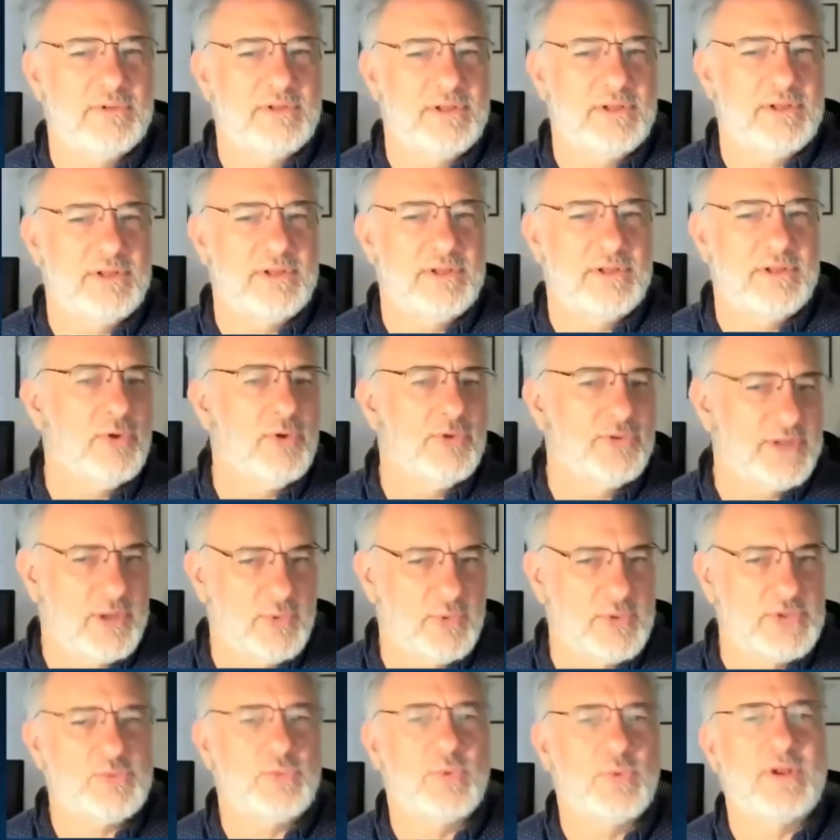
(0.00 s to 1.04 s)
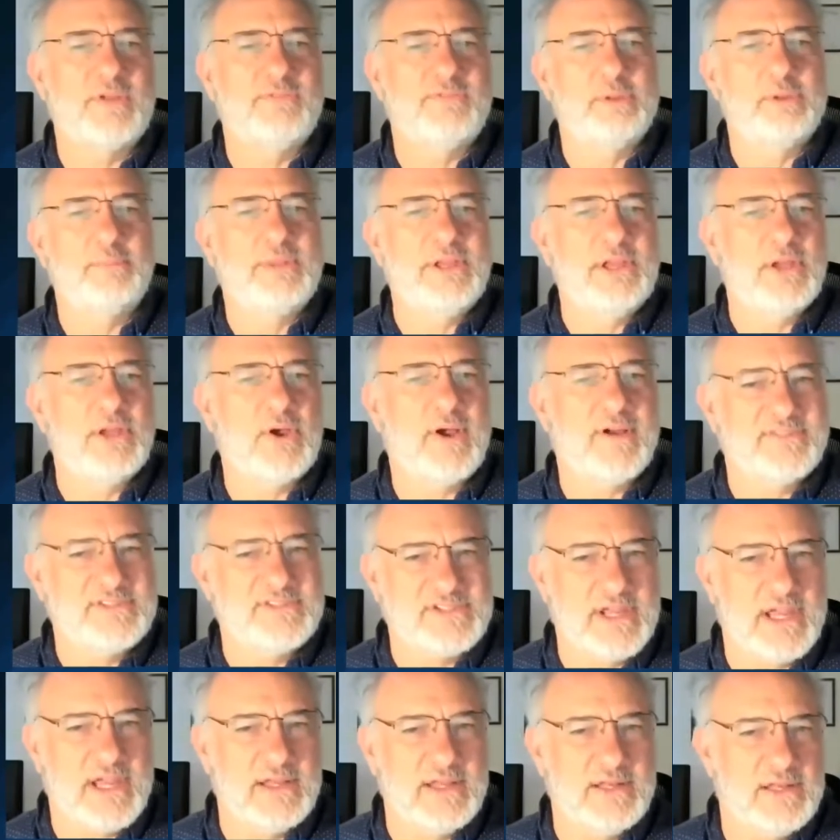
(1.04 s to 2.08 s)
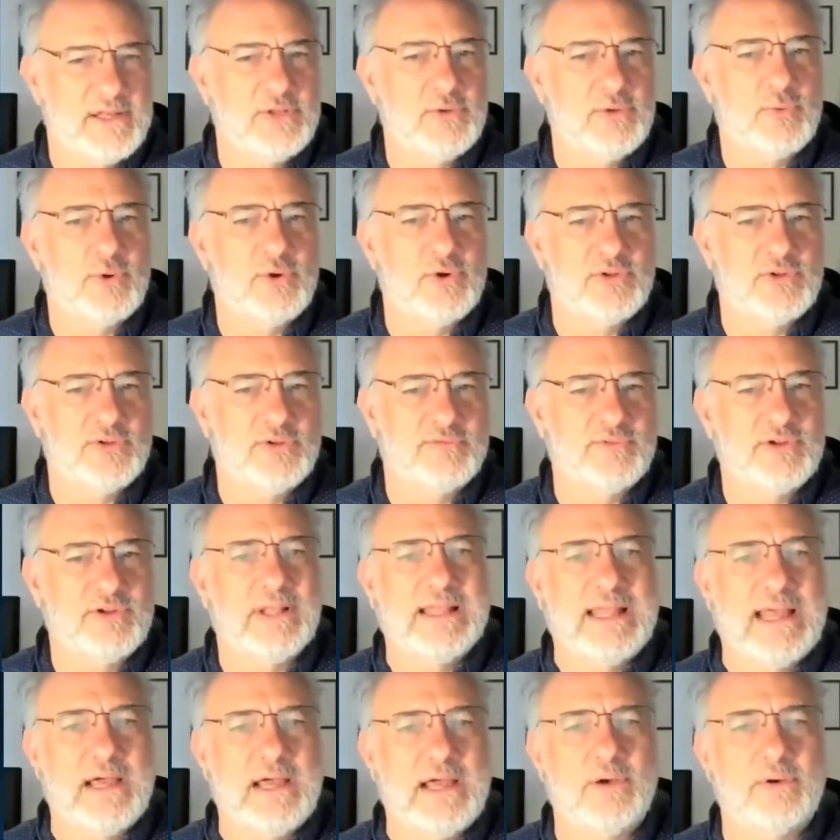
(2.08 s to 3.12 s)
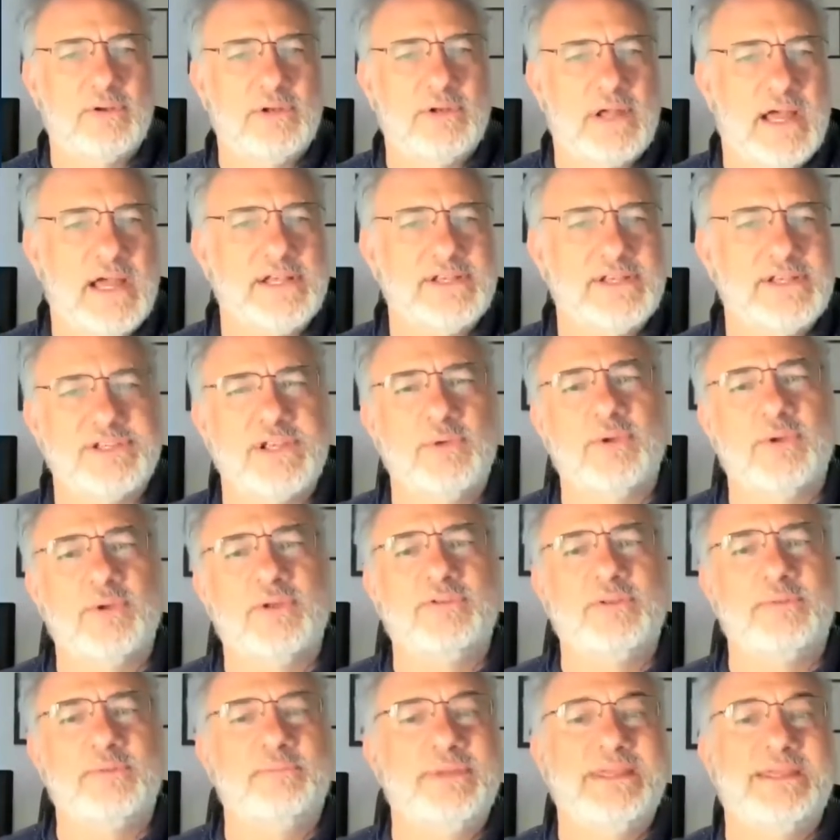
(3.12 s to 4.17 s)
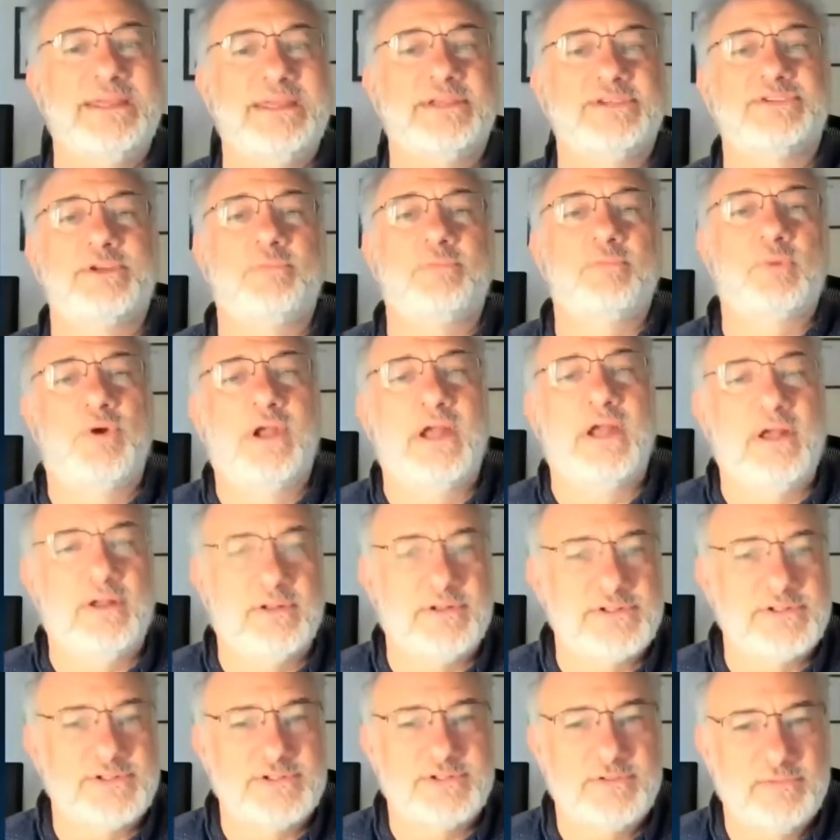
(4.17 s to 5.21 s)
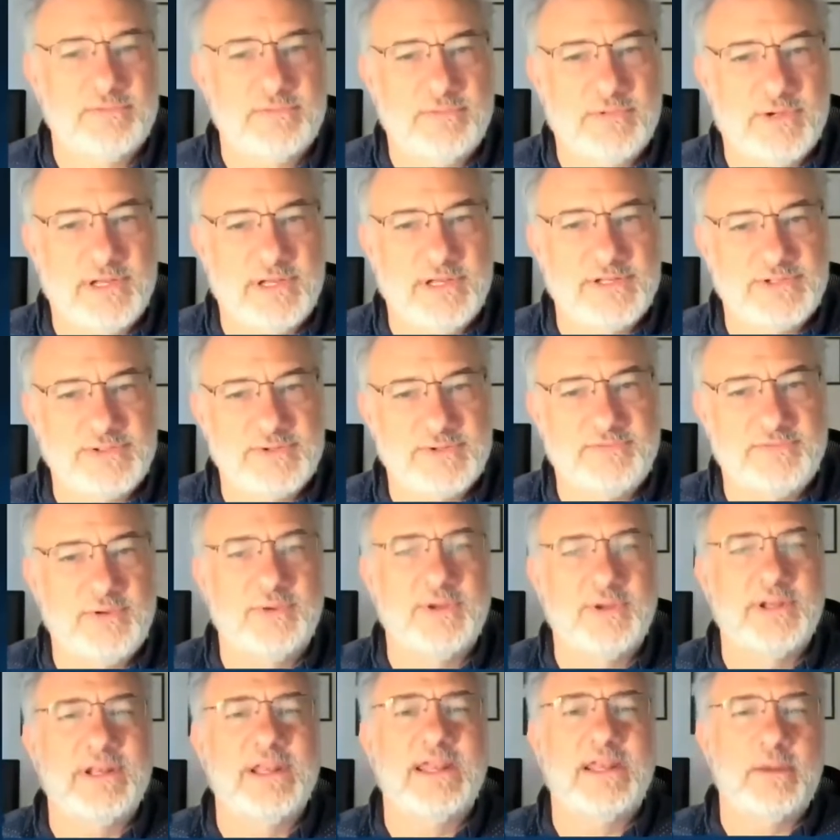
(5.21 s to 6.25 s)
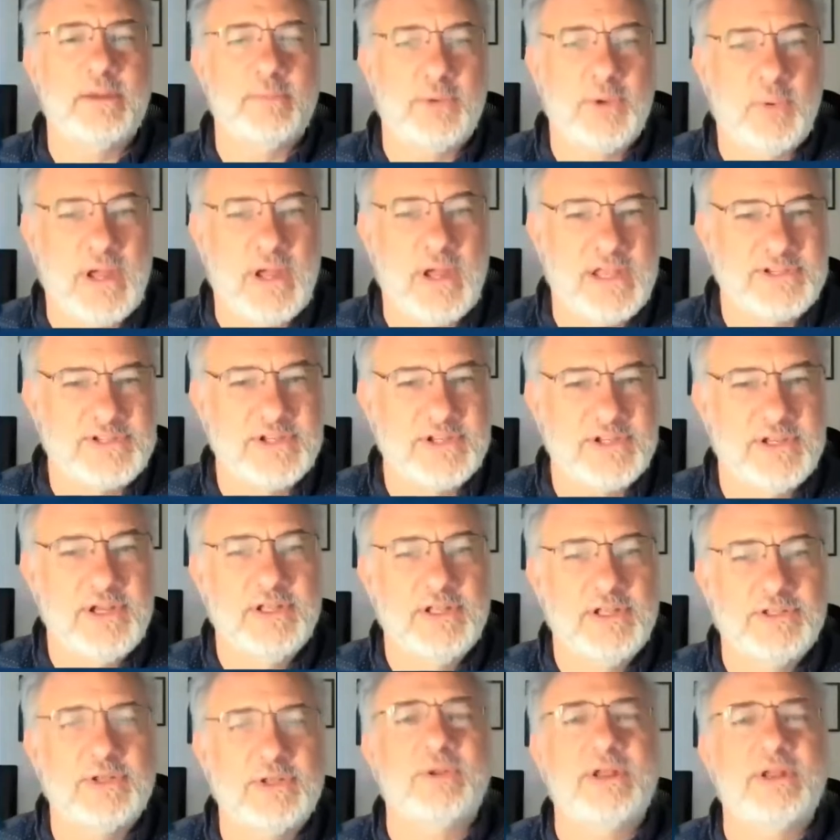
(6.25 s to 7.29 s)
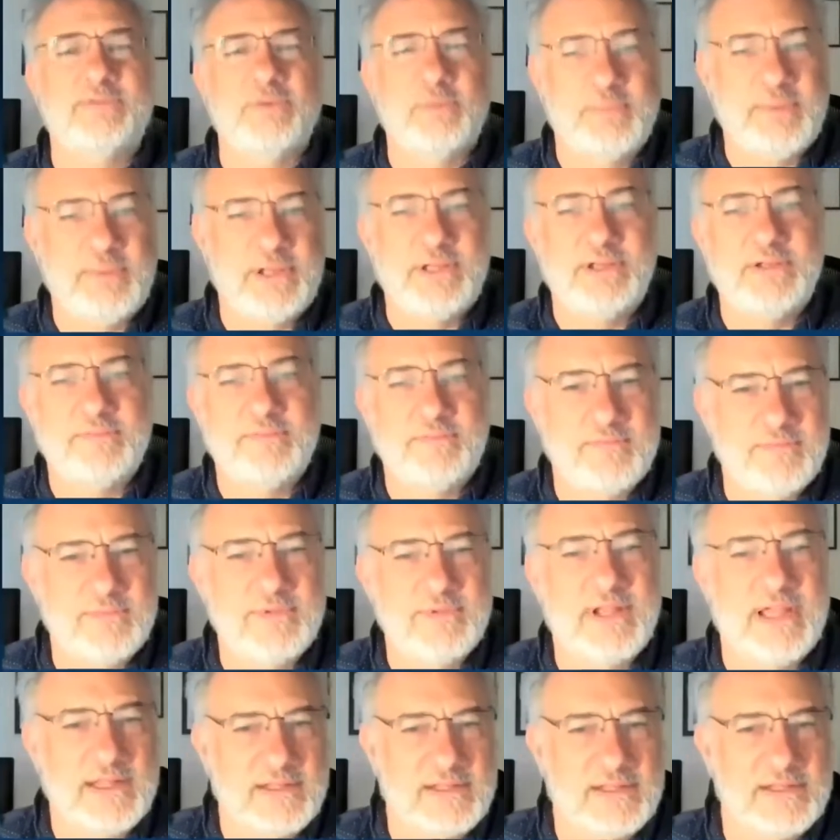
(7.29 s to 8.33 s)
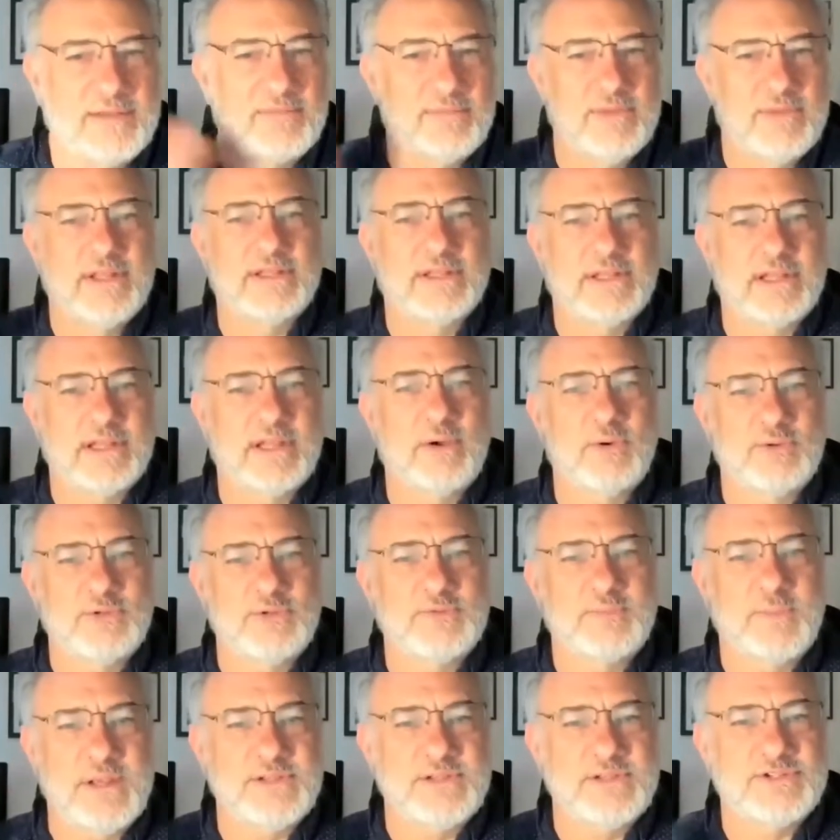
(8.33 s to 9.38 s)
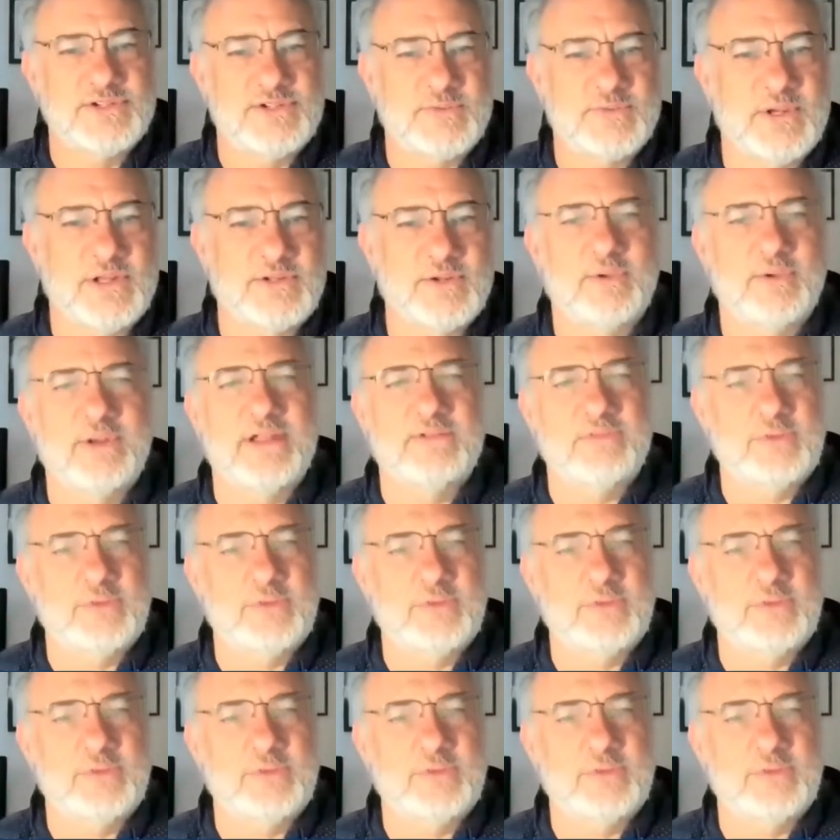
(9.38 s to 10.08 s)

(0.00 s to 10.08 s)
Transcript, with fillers: the old thing was one of them being offsite. In the world of cloud, I say one of them being somewhere else, right? So mm-hmm. if you're in AWS, don't have it be like, like the code spaces, right? Don't have it